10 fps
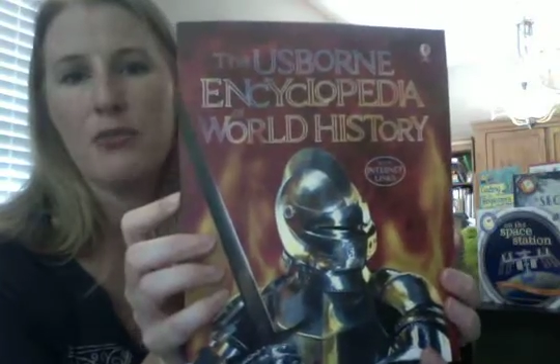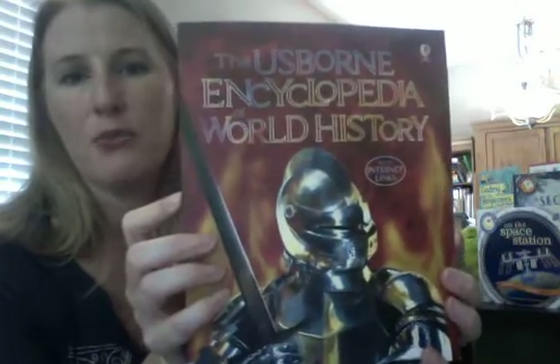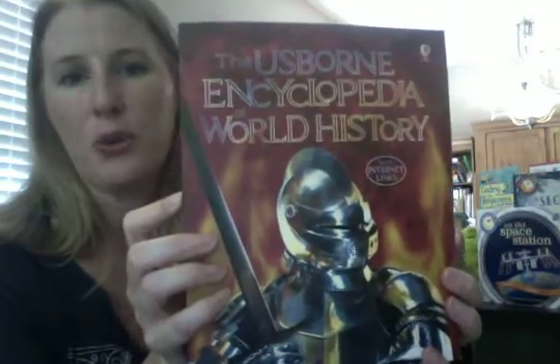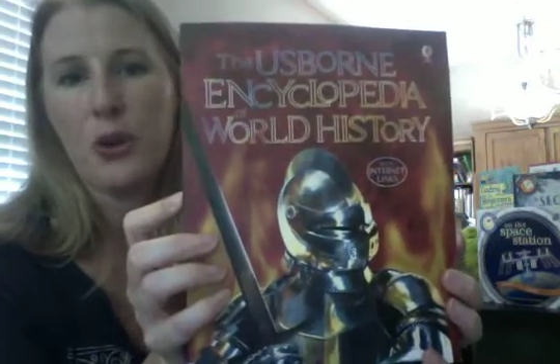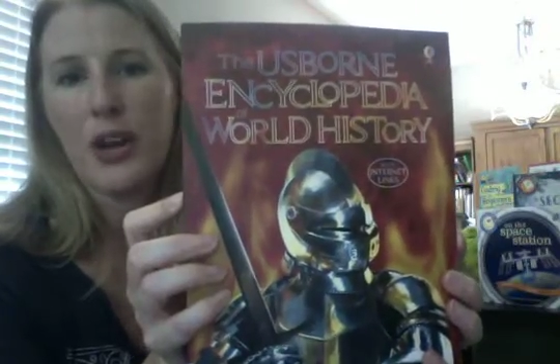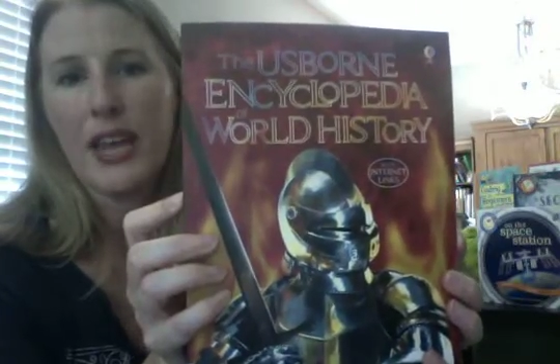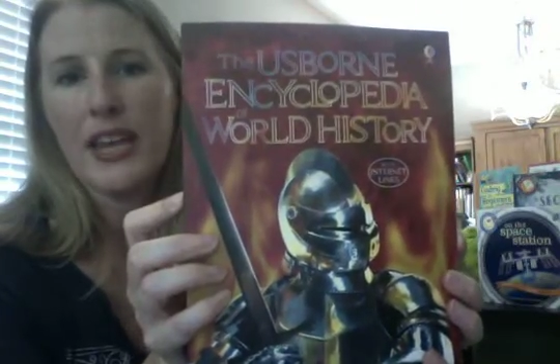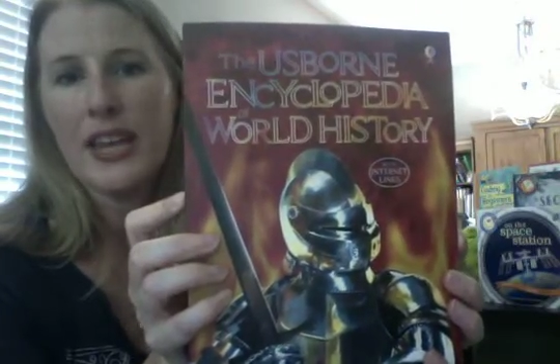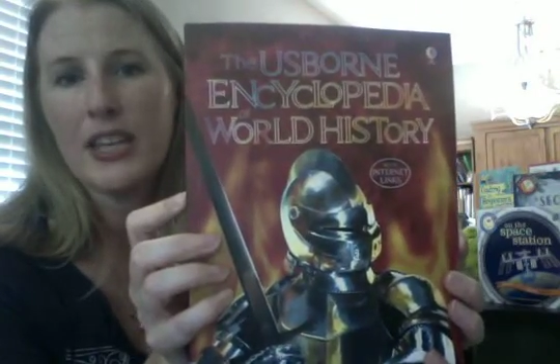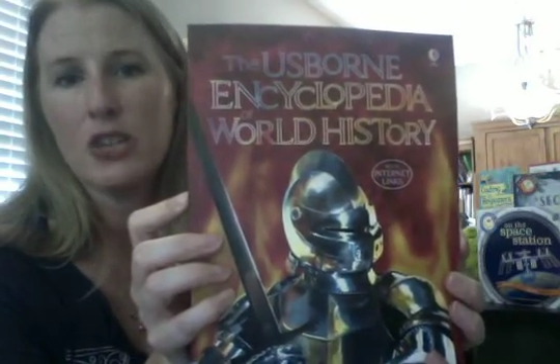for any
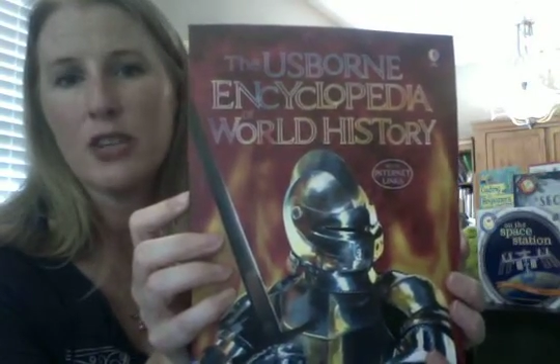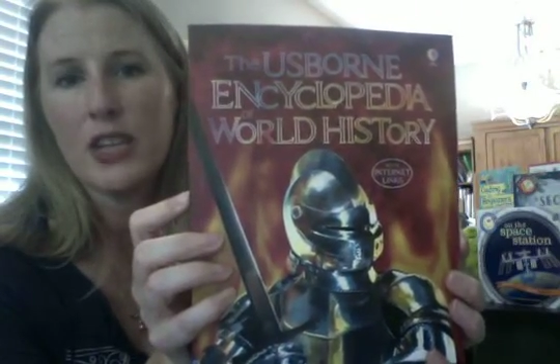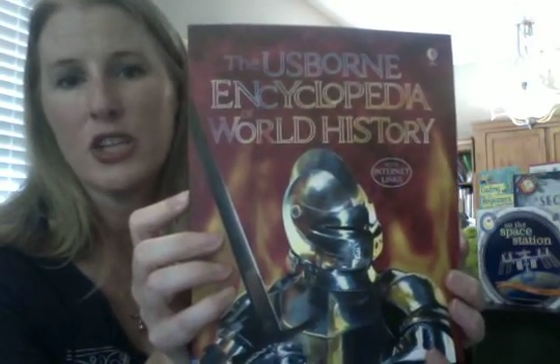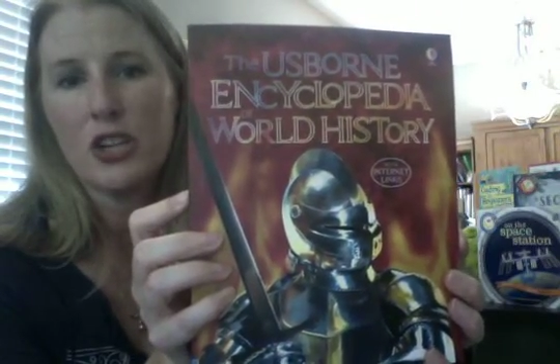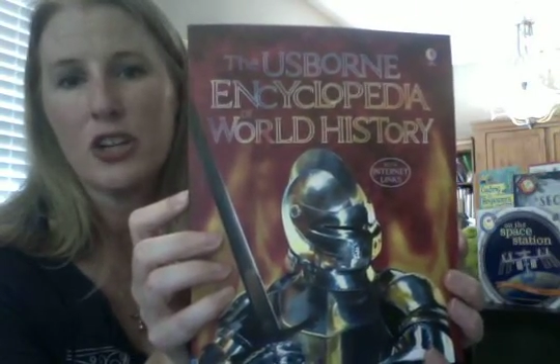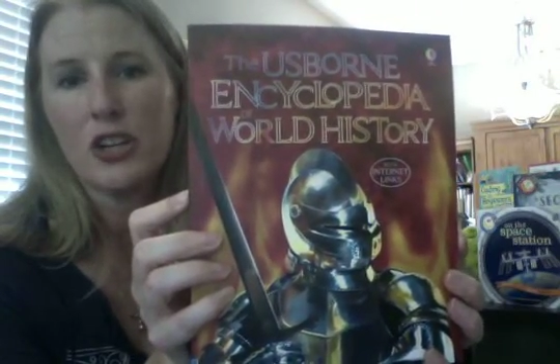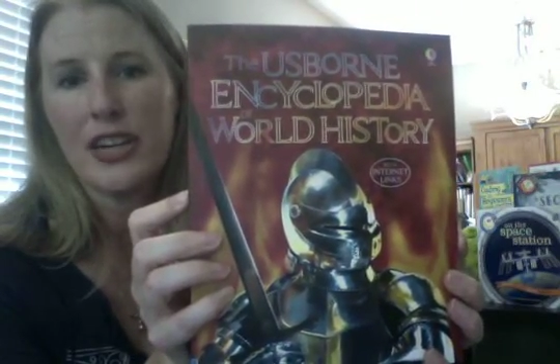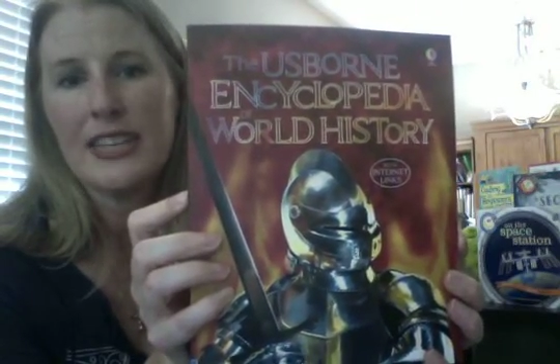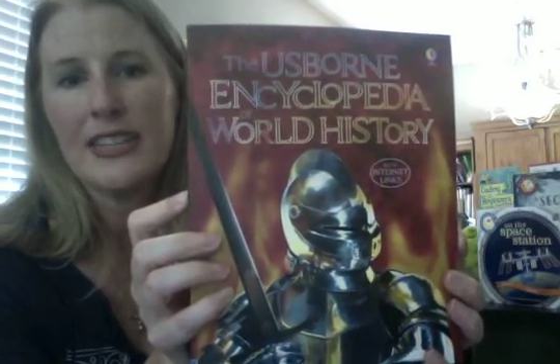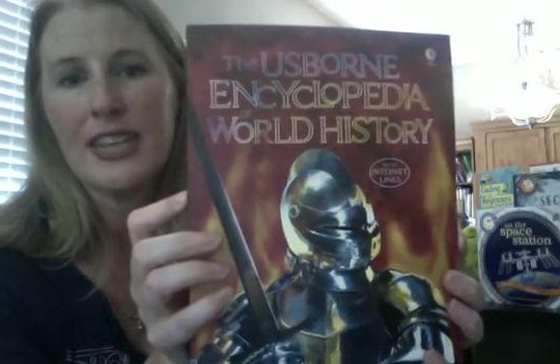history that you're learning
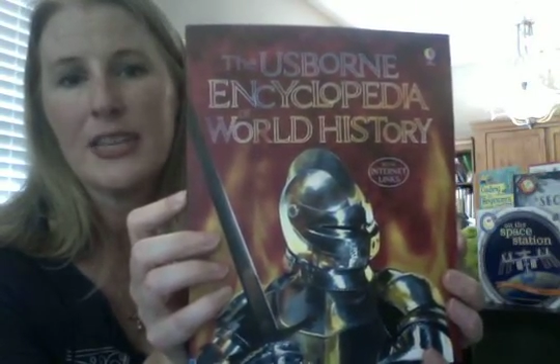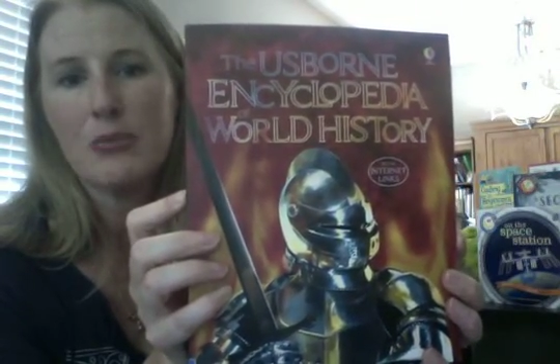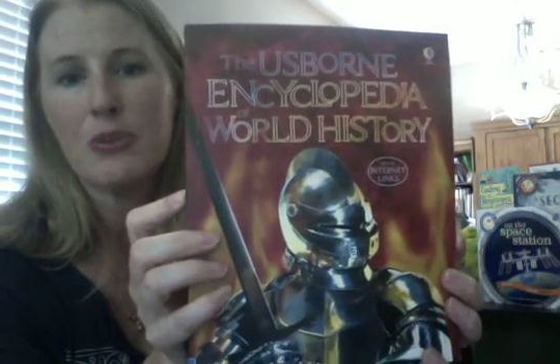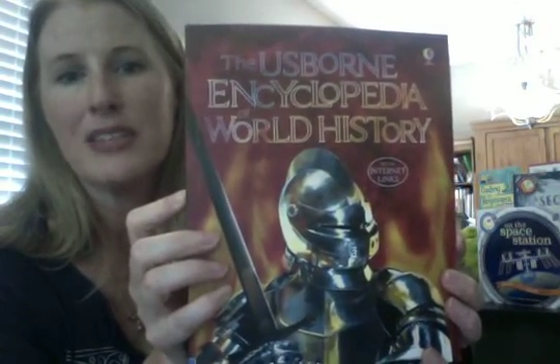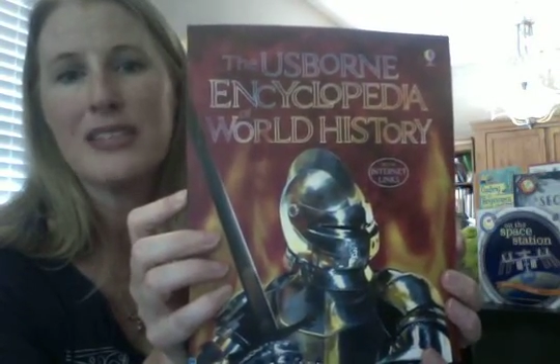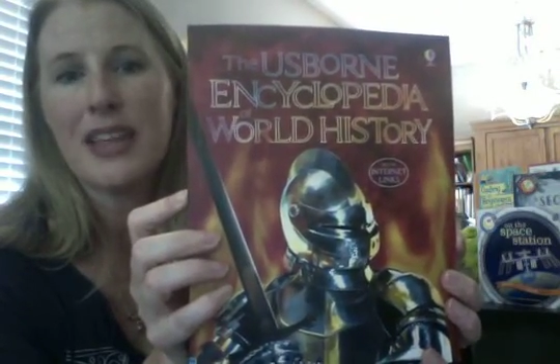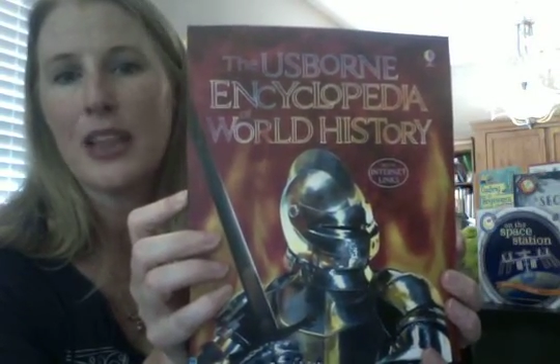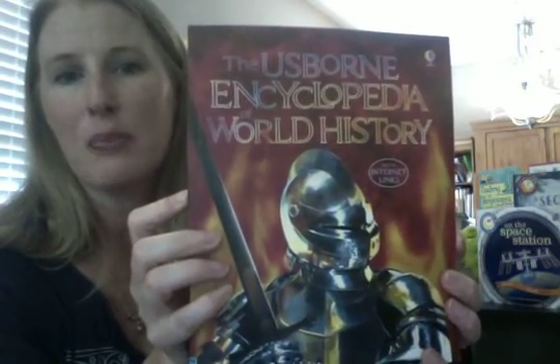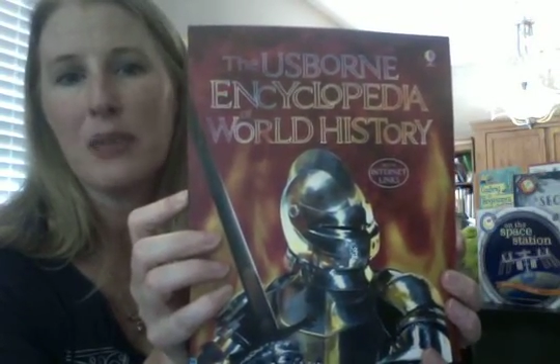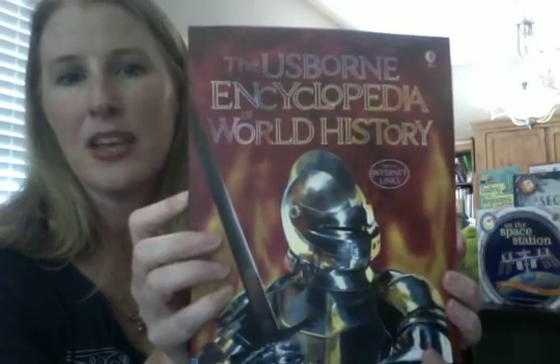is the Usborne
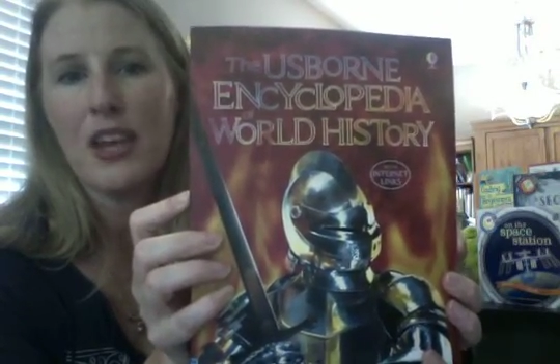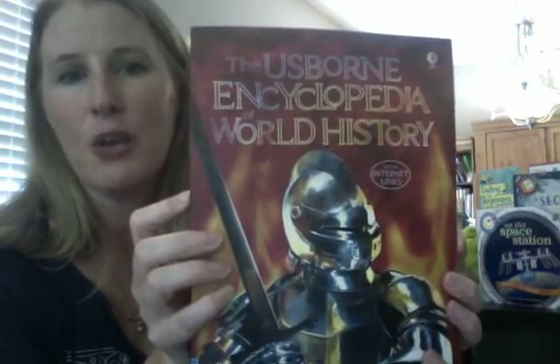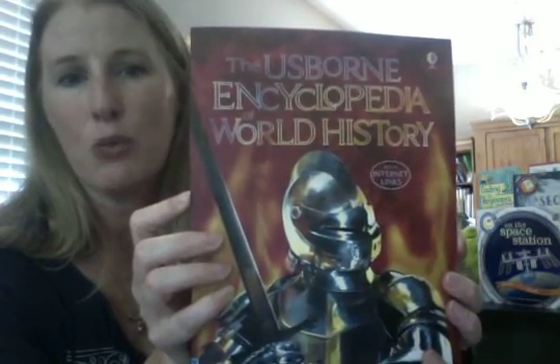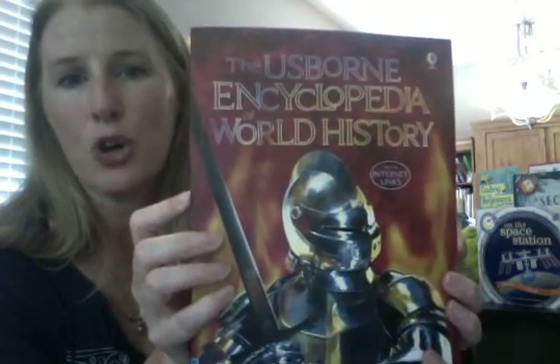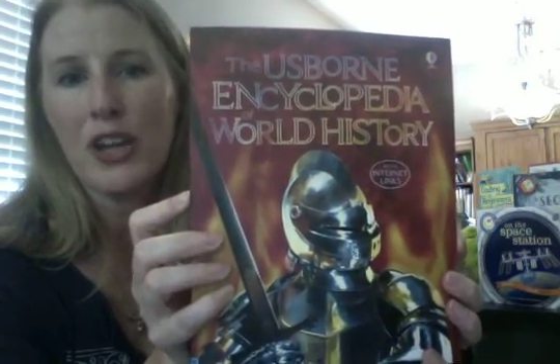Encyclopedia World